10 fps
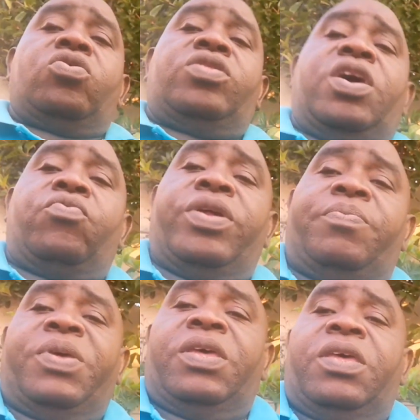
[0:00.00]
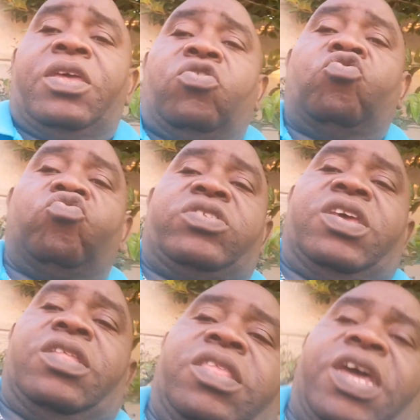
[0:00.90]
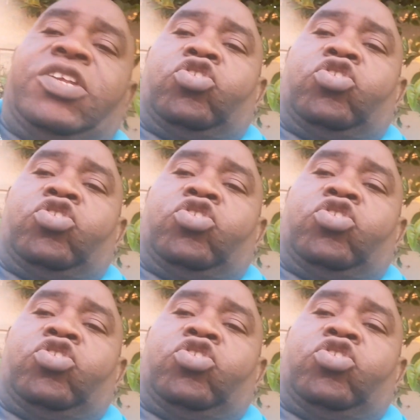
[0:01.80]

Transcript: they will be losing their